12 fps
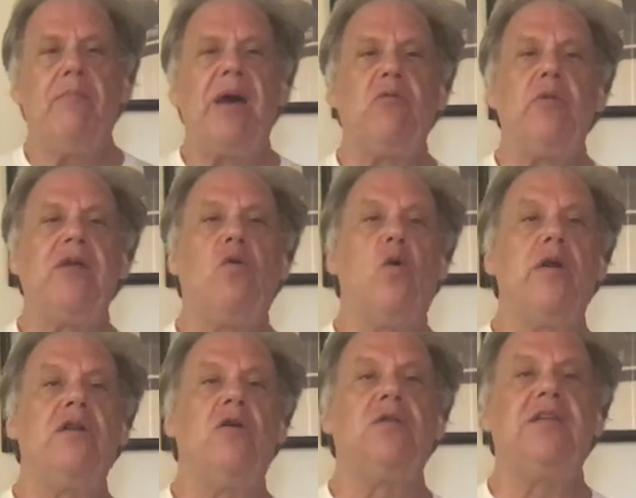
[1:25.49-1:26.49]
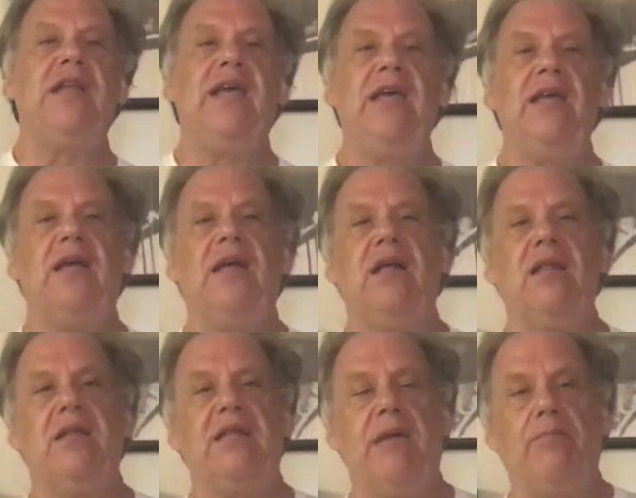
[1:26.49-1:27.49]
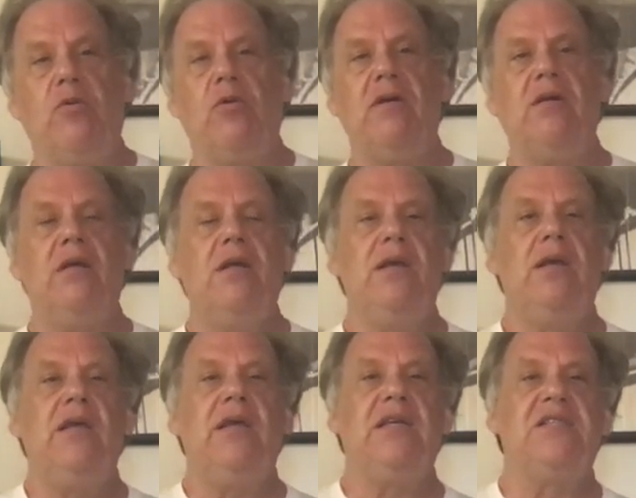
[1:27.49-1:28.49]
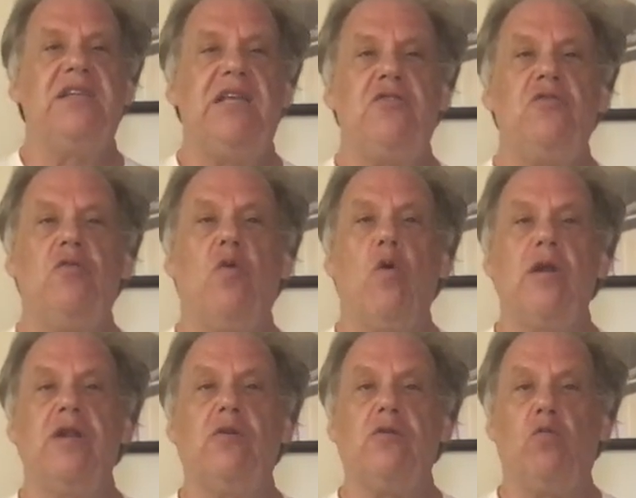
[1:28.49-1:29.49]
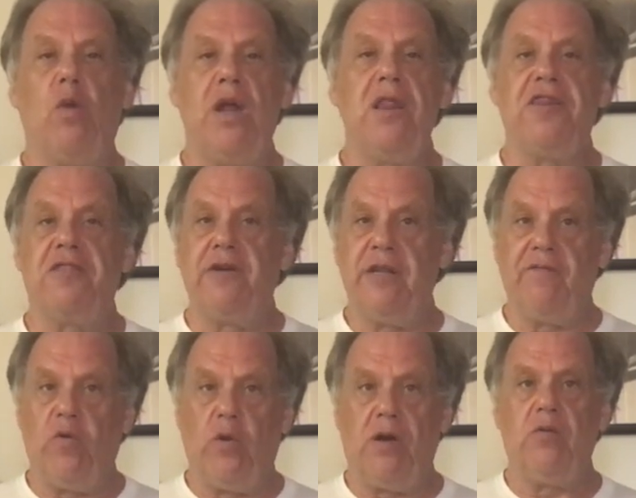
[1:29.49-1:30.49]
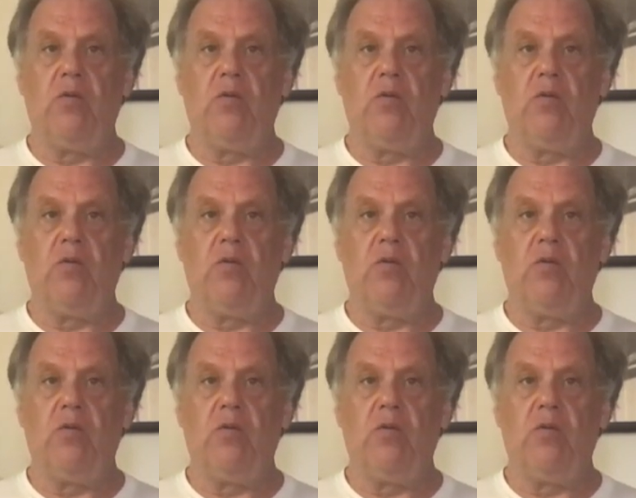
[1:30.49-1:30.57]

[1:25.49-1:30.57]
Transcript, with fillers: By the way, the quarter note today, uh, the tempo is set to quarter note 134.